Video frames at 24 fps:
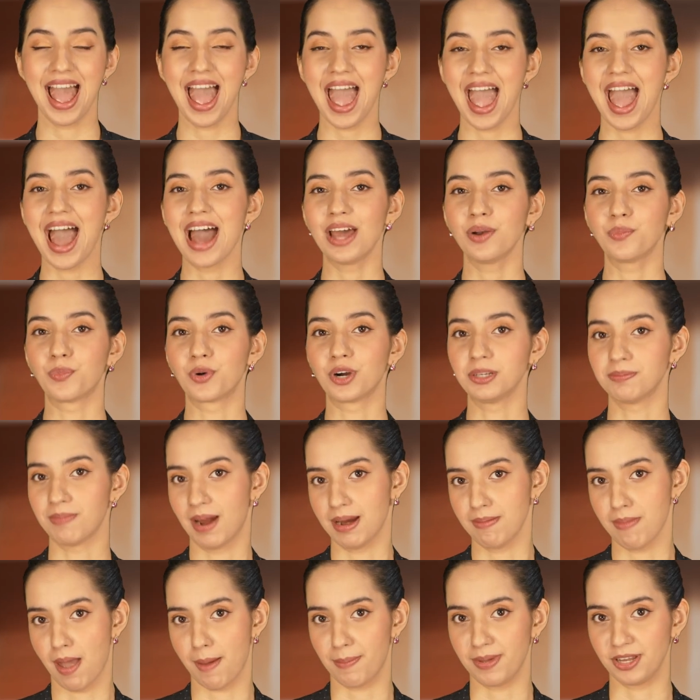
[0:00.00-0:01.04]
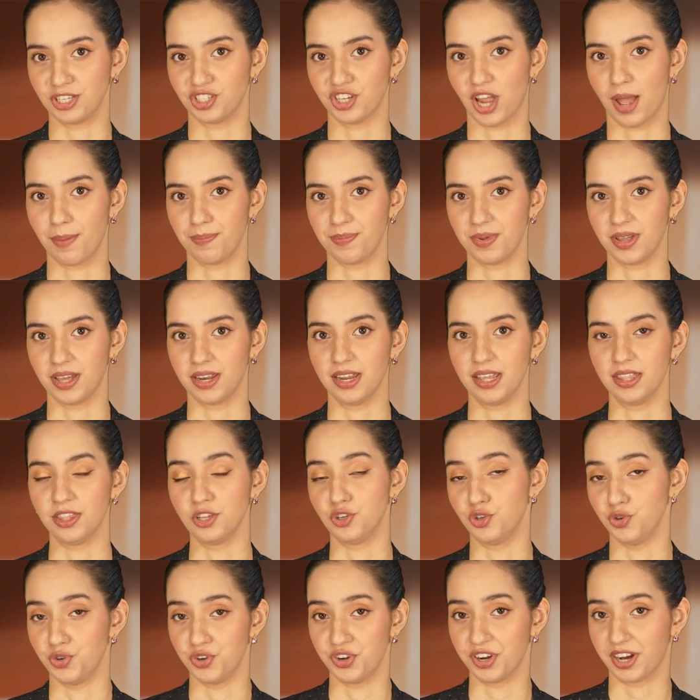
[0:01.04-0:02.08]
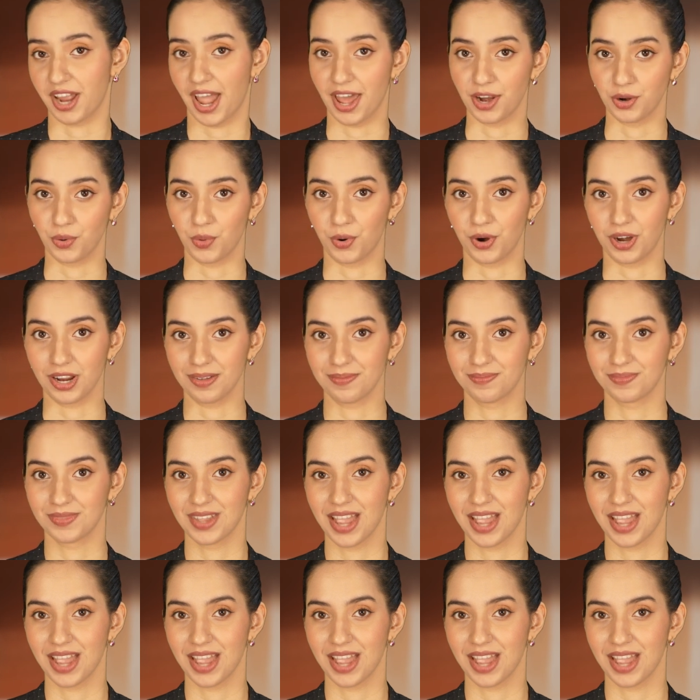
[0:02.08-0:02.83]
and World Mind Mapping Champion in the junior category.